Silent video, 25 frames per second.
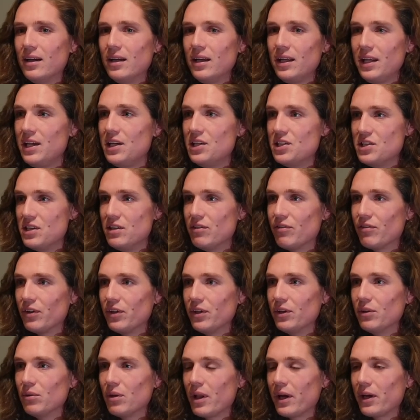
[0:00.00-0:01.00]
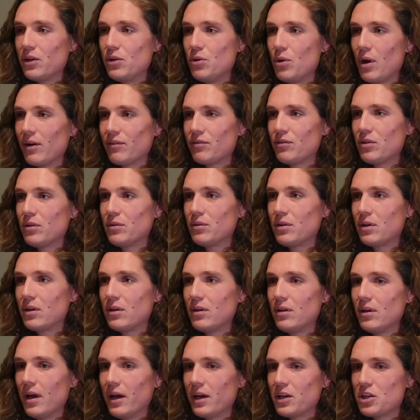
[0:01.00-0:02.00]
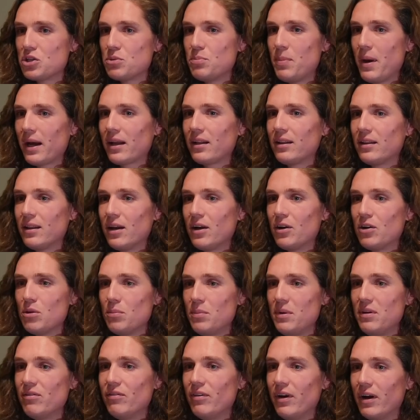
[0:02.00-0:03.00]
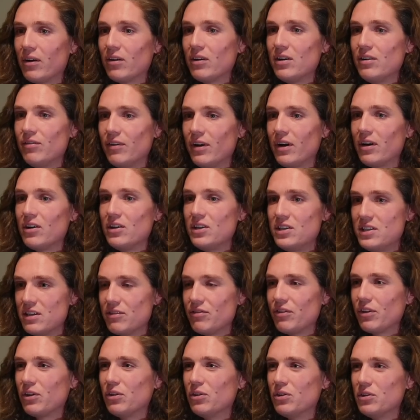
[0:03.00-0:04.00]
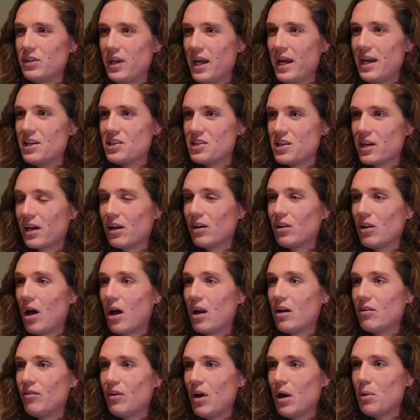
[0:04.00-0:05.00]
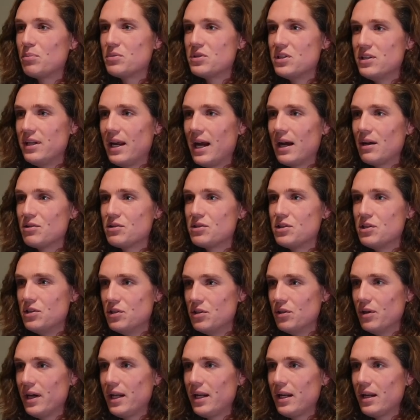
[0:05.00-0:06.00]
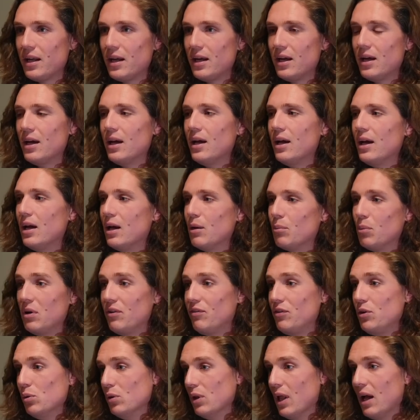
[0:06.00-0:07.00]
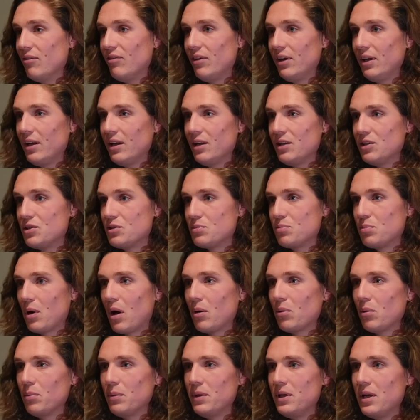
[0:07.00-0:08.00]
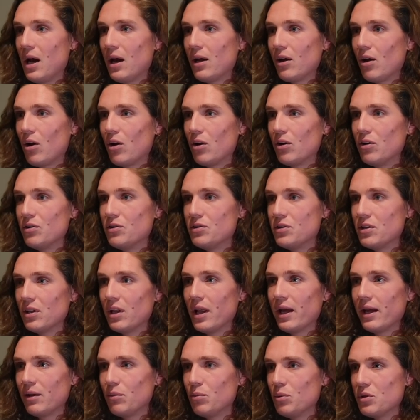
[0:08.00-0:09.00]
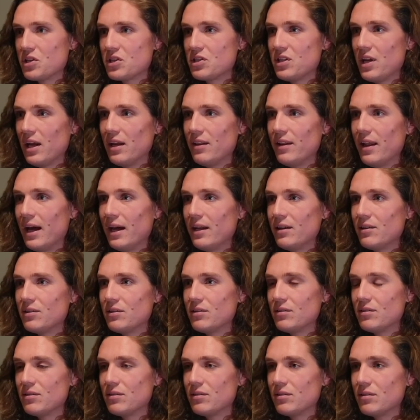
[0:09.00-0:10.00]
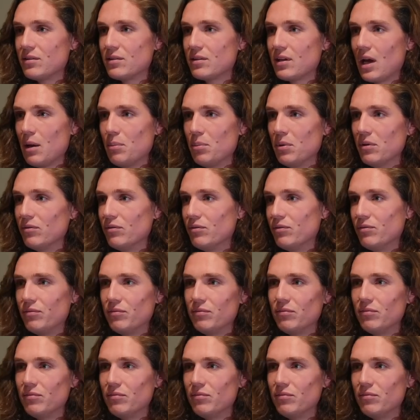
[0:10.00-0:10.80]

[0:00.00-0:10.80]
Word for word: easy for you. Like you have to expect there to be very, very difficult days, like a lot of ups and downs to do it. But if you love it, it's probably not hard to like withstand that type of